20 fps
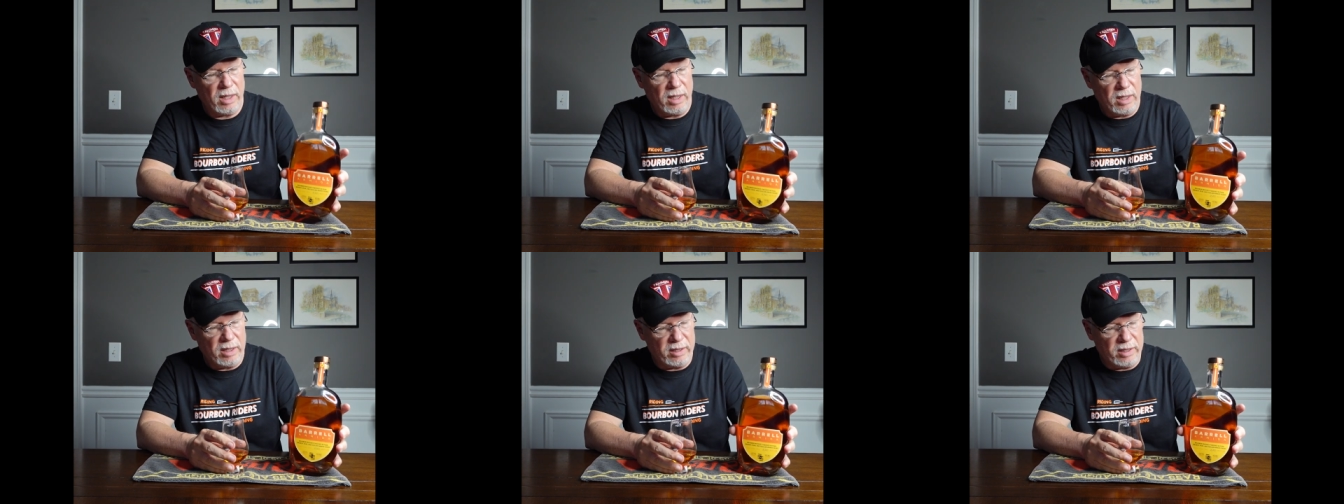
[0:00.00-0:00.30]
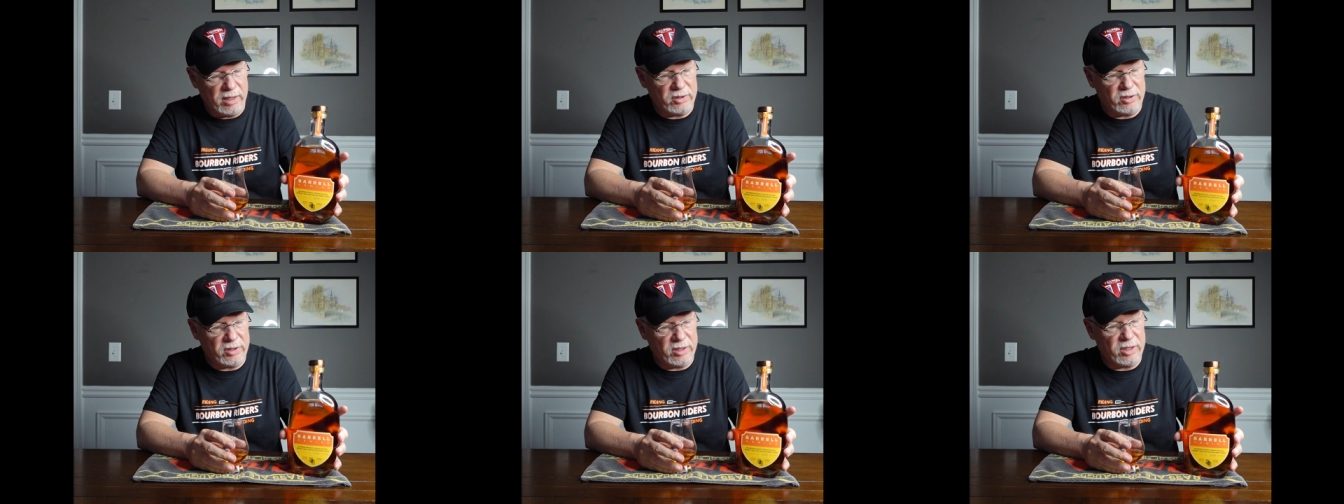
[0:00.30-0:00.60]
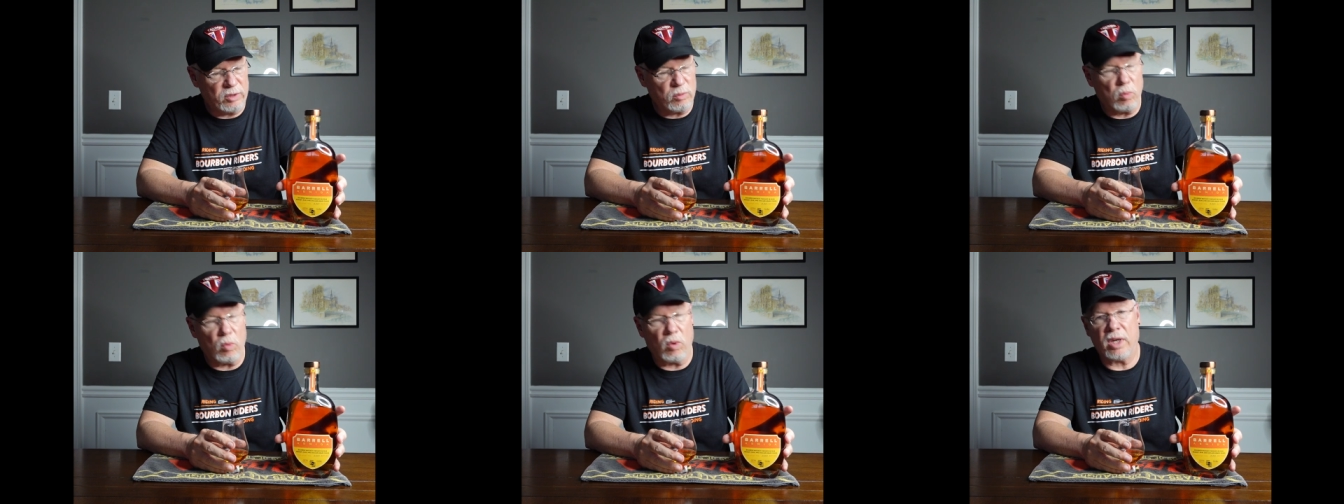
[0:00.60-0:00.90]
This
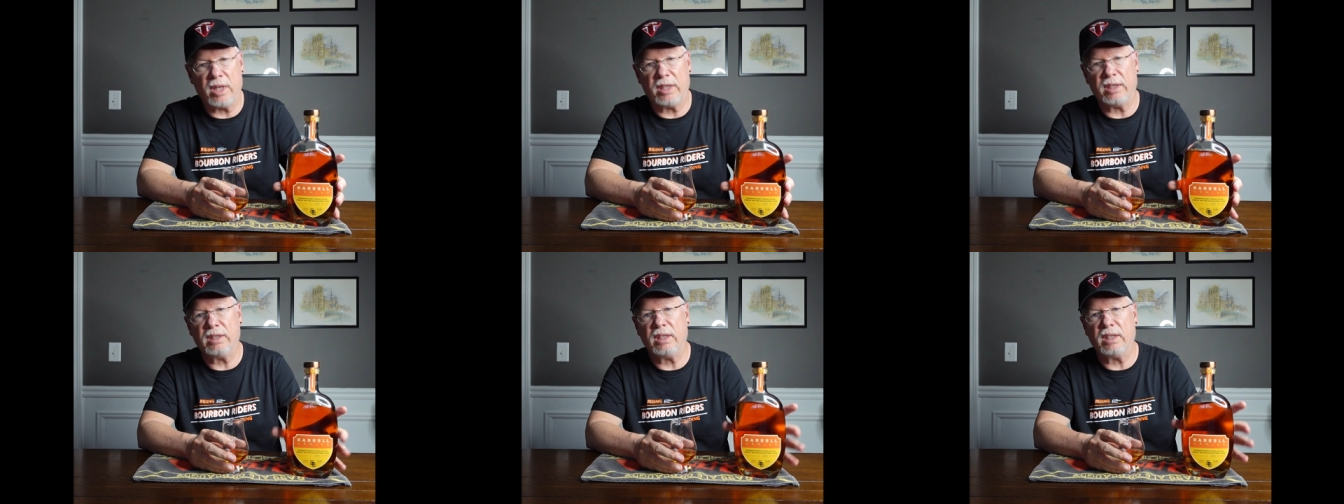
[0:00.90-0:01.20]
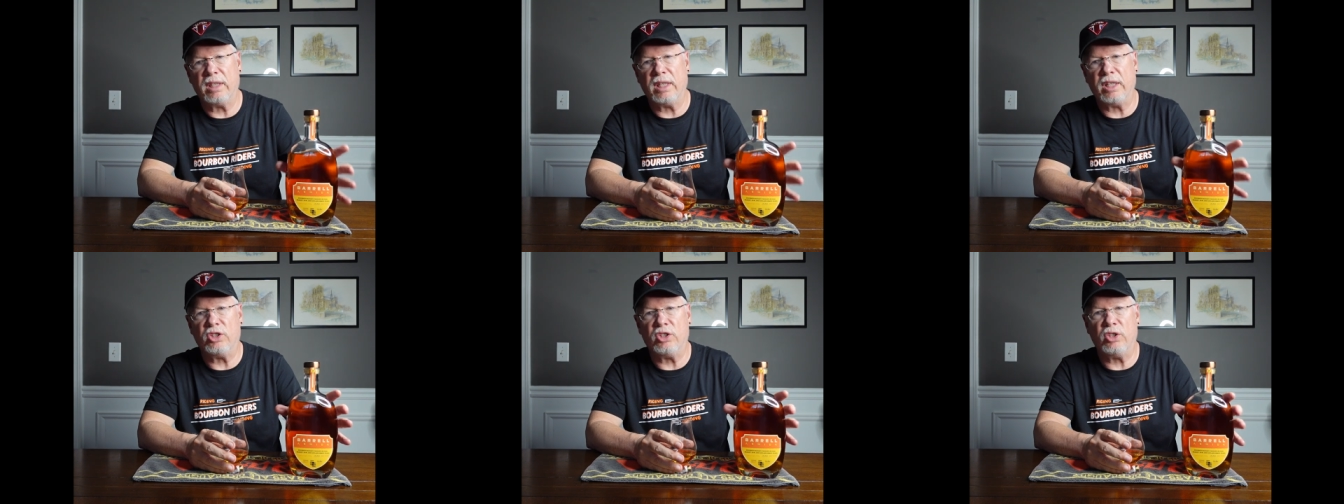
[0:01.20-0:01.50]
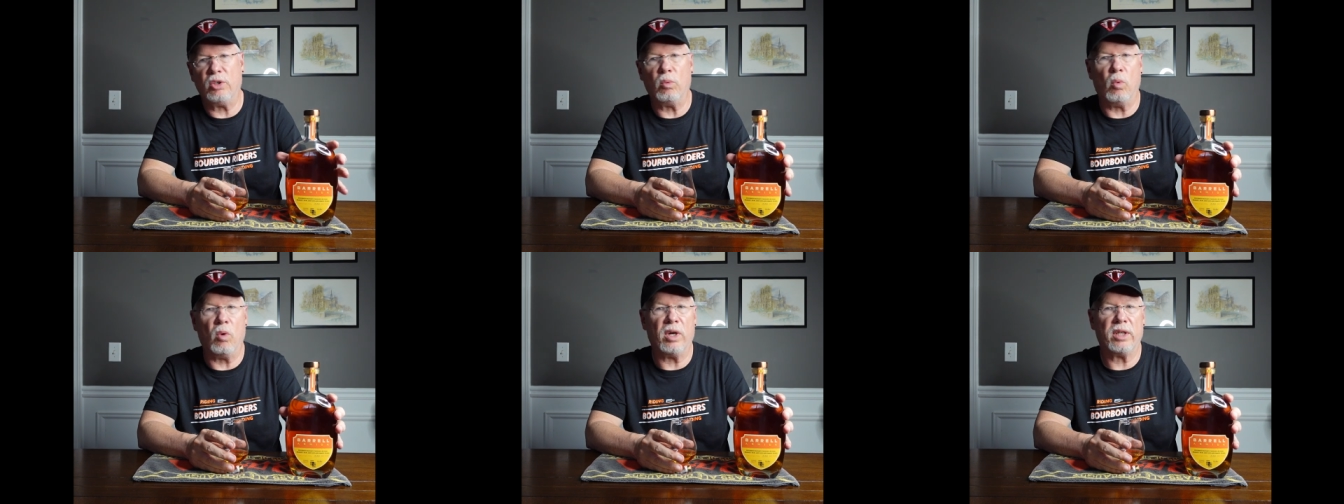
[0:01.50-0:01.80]
is one that
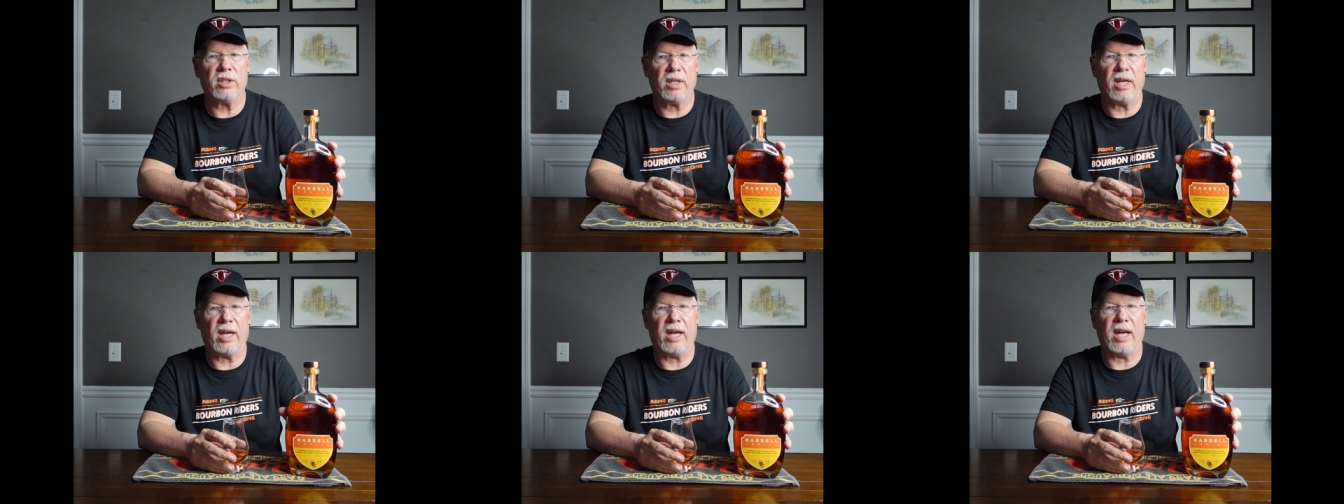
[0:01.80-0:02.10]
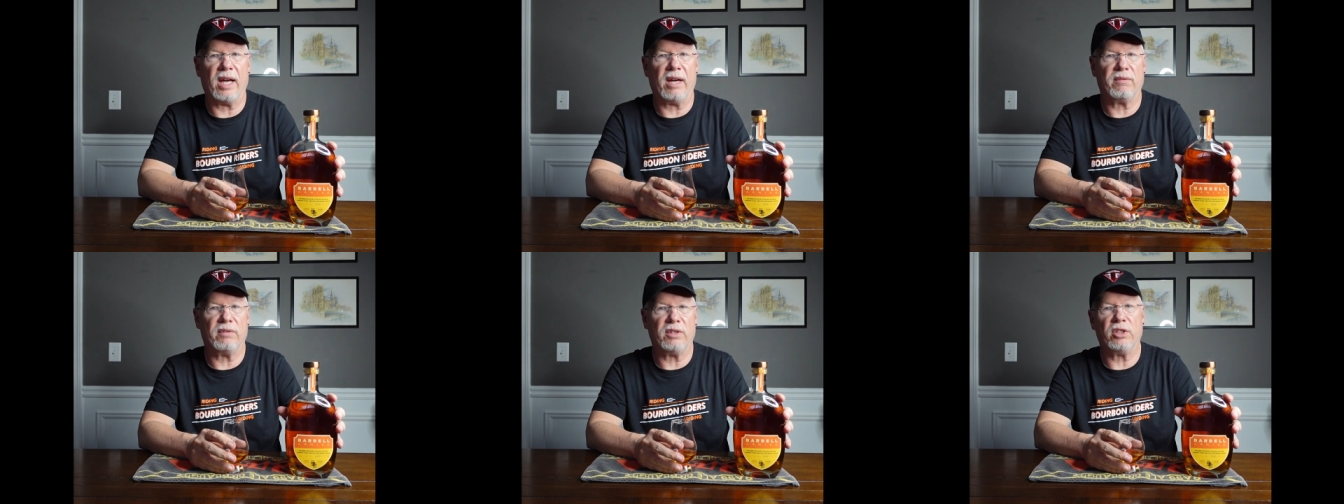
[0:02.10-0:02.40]
you want to have